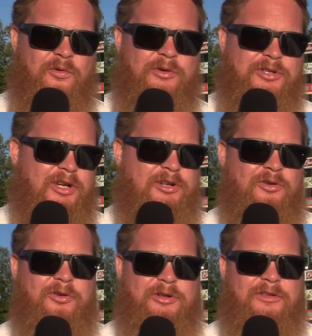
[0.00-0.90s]
for Doug
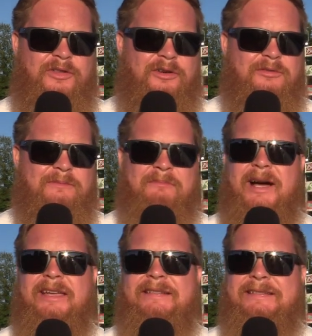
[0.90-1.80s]
Gordon, though.
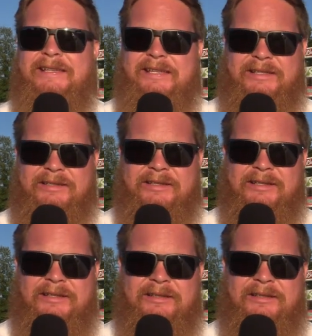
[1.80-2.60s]
Mike D